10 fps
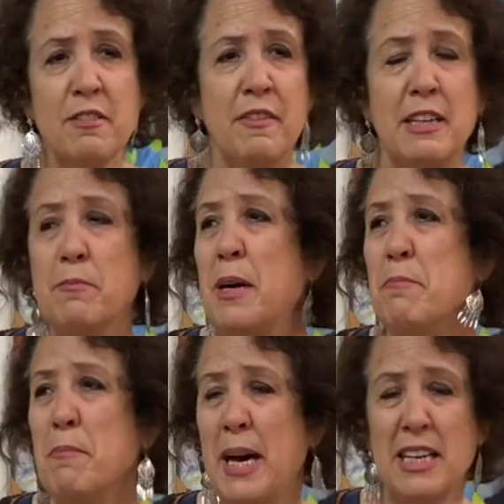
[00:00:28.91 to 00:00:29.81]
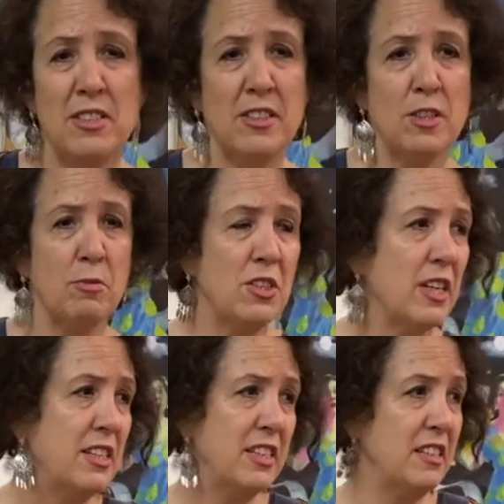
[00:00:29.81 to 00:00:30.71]
In fact, my master's, which
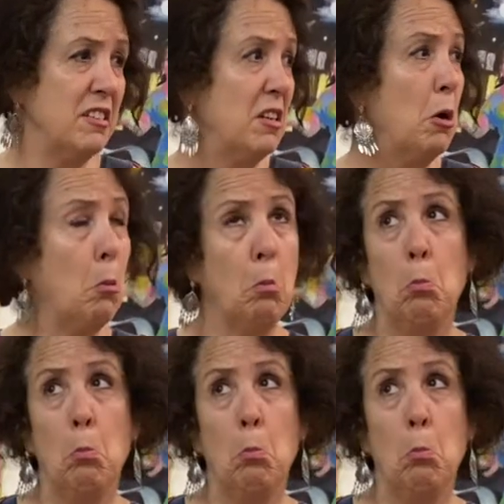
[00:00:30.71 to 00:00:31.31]
I did, you know,